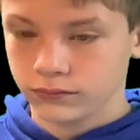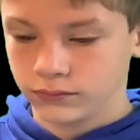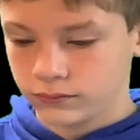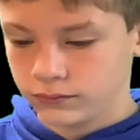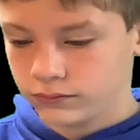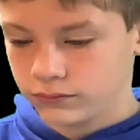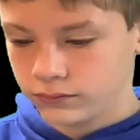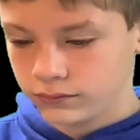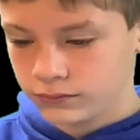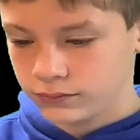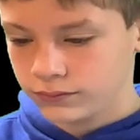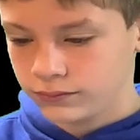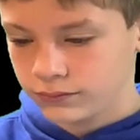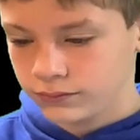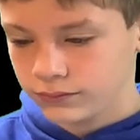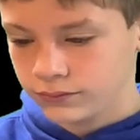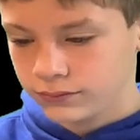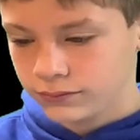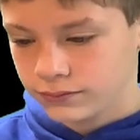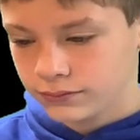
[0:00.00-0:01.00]

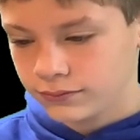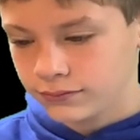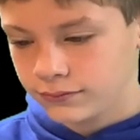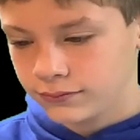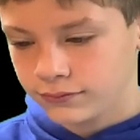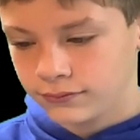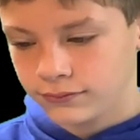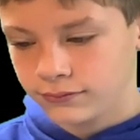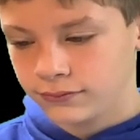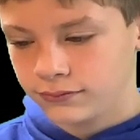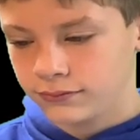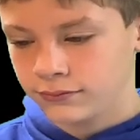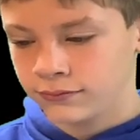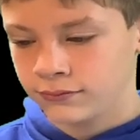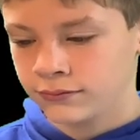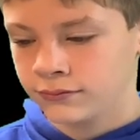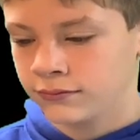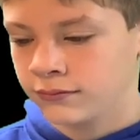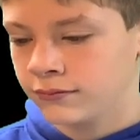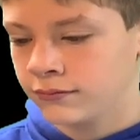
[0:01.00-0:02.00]

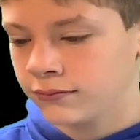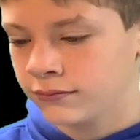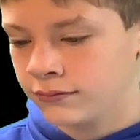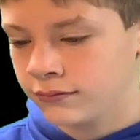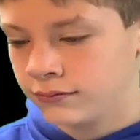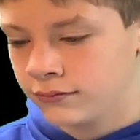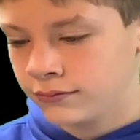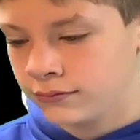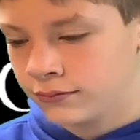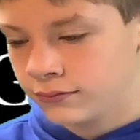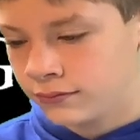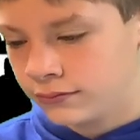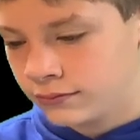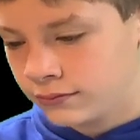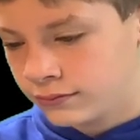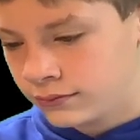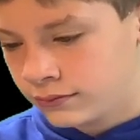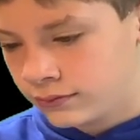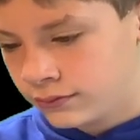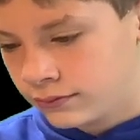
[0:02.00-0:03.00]

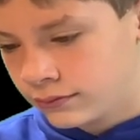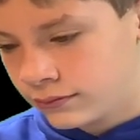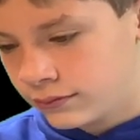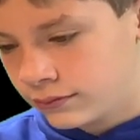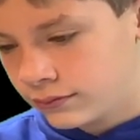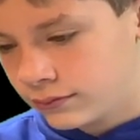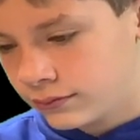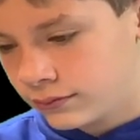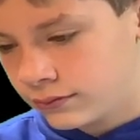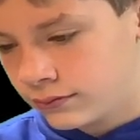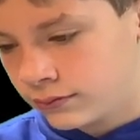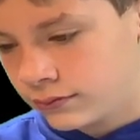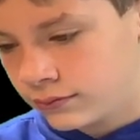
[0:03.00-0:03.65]
The person shown says nothing.